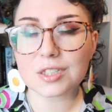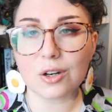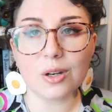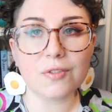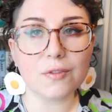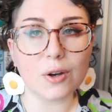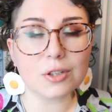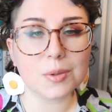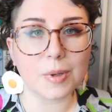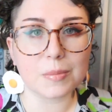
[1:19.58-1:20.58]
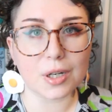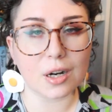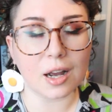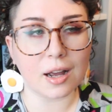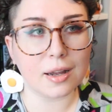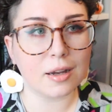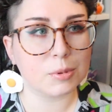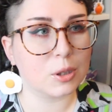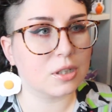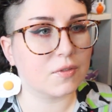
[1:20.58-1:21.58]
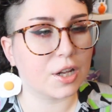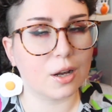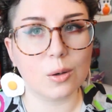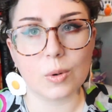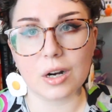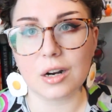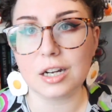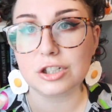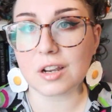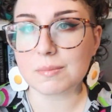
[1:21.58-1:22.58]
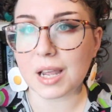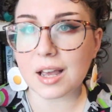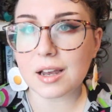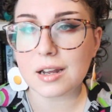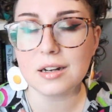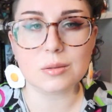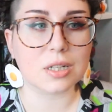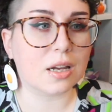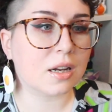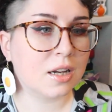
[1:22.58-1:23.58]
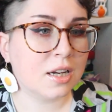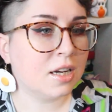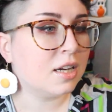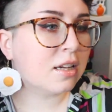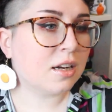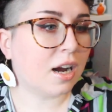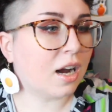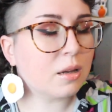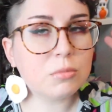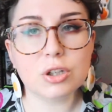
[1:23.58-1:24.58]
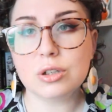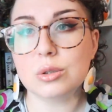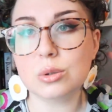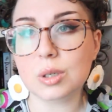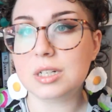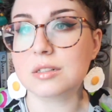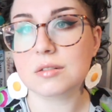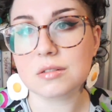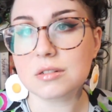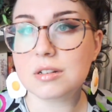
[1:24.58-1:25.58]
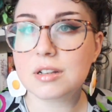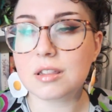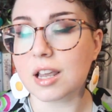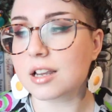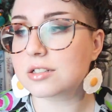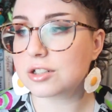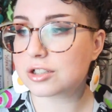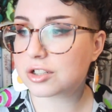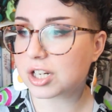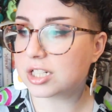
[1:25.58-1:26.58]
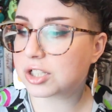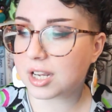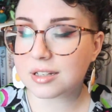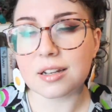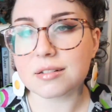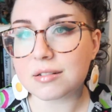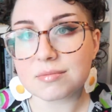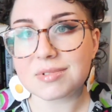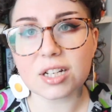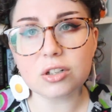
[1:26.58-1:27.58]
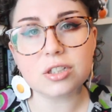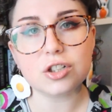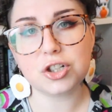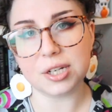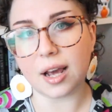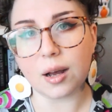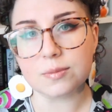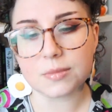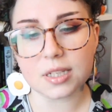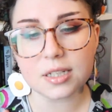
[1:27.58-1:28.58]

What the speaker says: So if you folks remember, I uploaded a video where I shaved my head and I was like, I'm new and things are changing. Little did she know